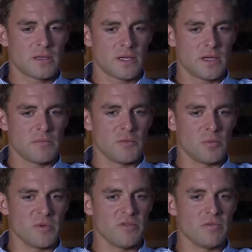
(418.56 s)

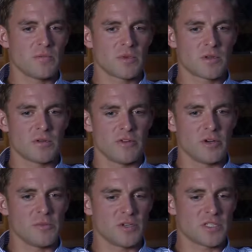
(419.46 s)
normally a
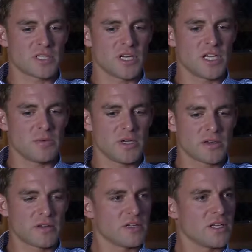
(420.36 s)
very modest guy, but
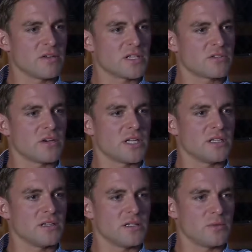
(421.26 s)
I've got to give us credit.
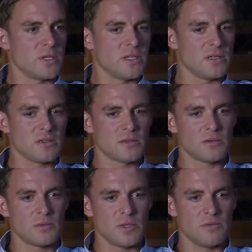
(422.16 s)

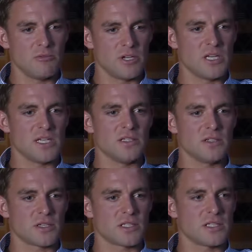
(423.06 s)
We really
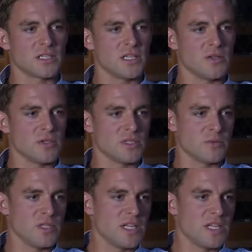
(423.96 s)
took it to the Kiwis, and we